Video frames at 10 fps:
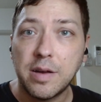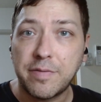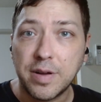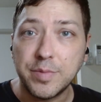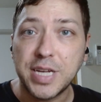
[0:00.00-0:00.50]

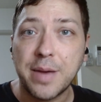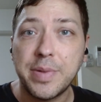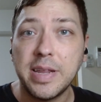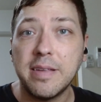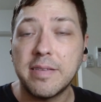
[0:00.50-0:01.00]
from
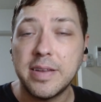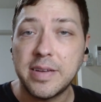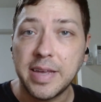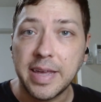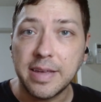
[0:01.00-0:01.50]
Japanese
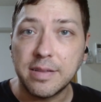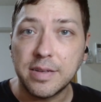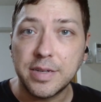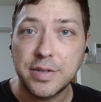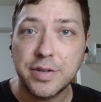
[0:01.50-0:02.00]
into
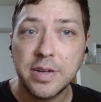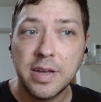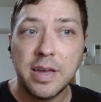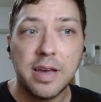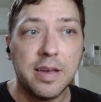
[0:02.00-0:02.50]
English
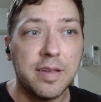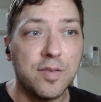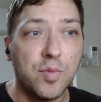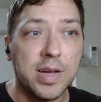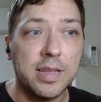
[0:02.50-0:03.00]

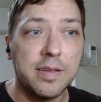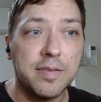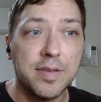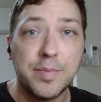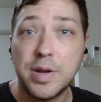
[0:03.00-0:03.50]
as well
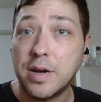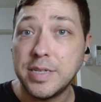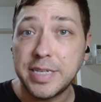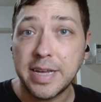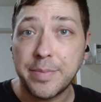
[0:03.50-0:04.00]
as some
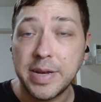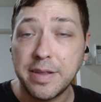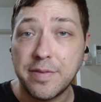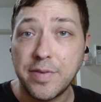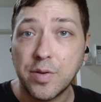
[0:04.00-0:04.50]
non
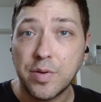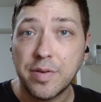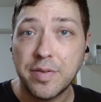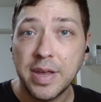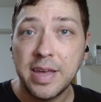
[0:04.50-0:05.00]
Japanese
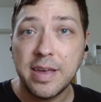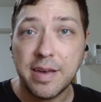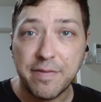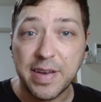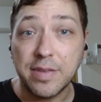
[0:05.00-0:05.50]
viewers,
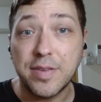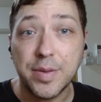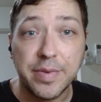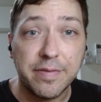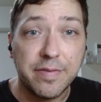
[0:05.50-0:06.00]
have found
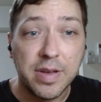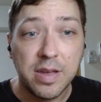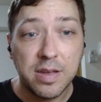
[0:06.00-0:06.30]
some of,